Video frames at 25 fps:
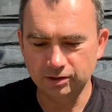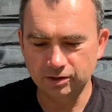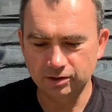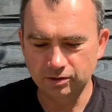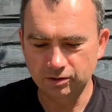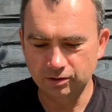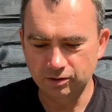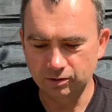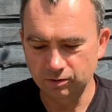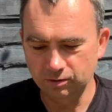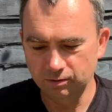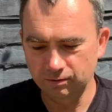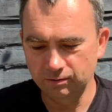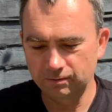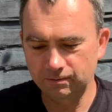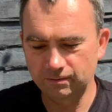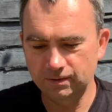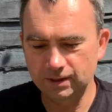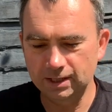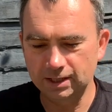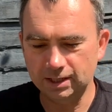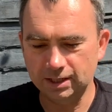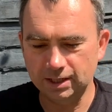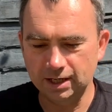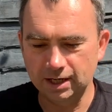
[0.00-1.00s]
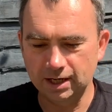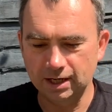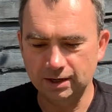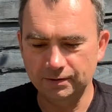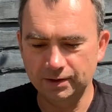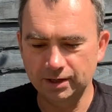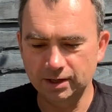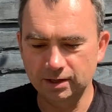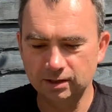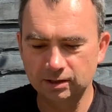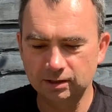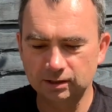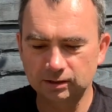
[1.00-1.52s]
to your feet
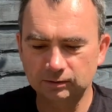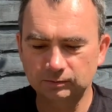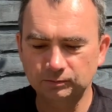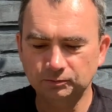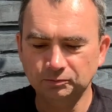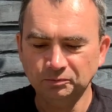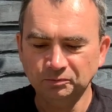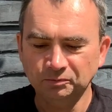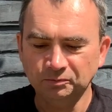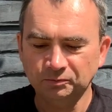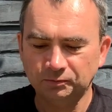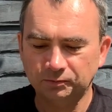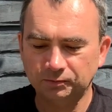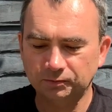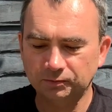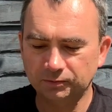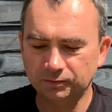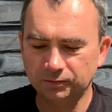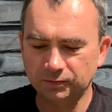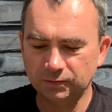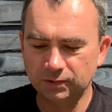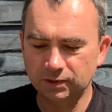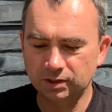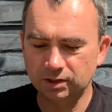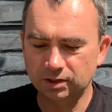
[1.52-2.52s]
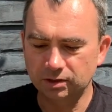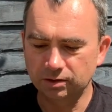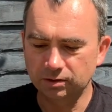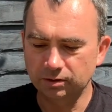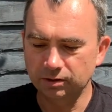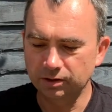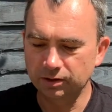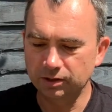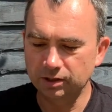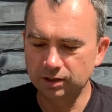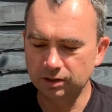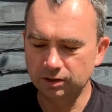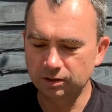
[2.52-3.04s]
area. So
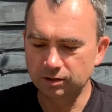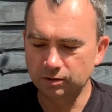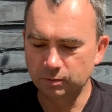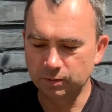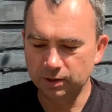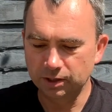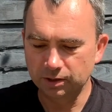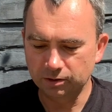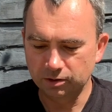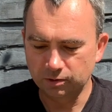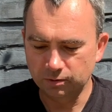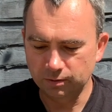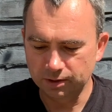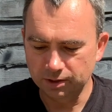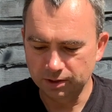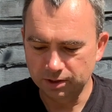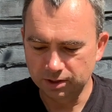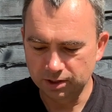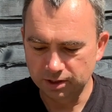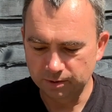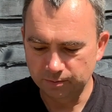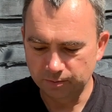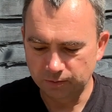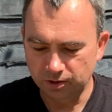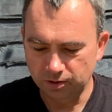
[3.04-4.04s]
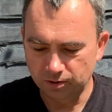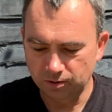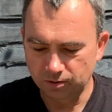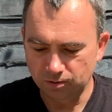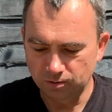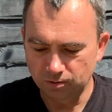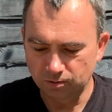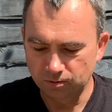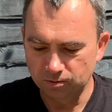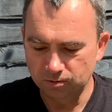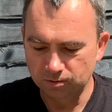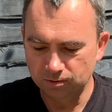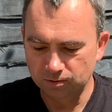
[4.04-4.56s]
I think you'd be able to unzip the
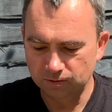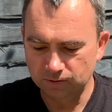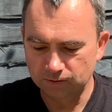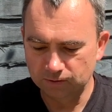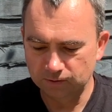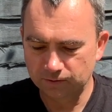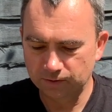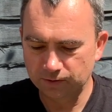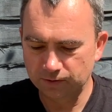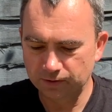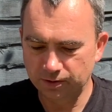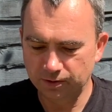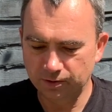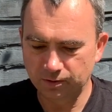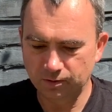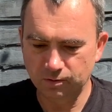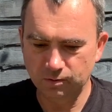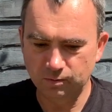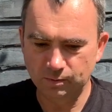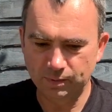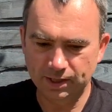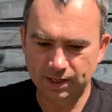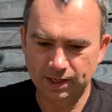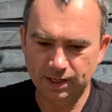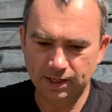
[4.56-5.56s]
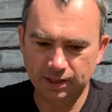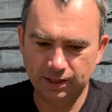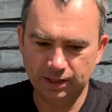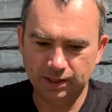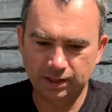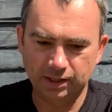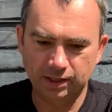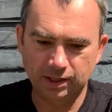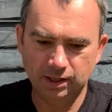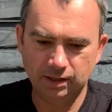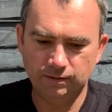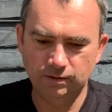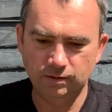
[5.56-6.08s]
whole bag
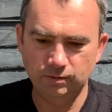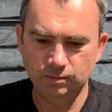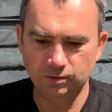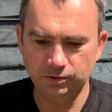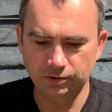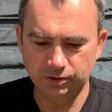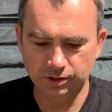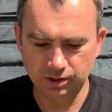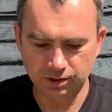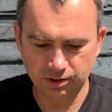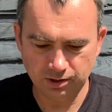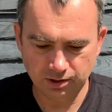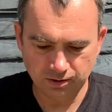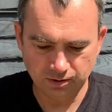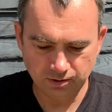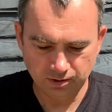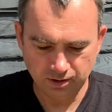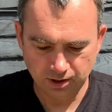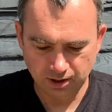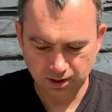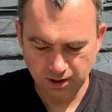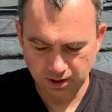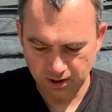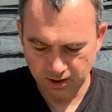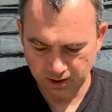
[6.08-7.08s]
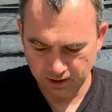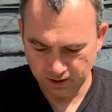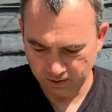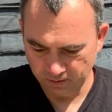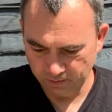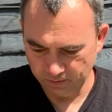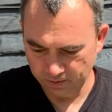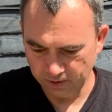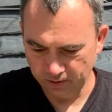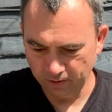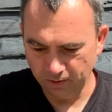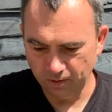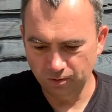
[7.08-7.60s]
if you wanted to, and
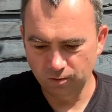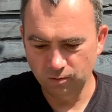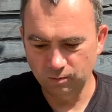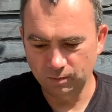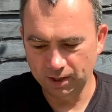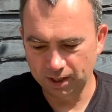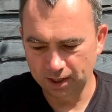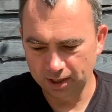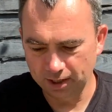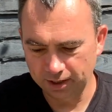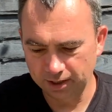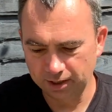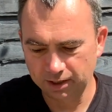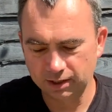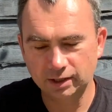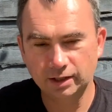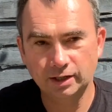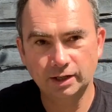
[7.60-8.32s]
open the whole bag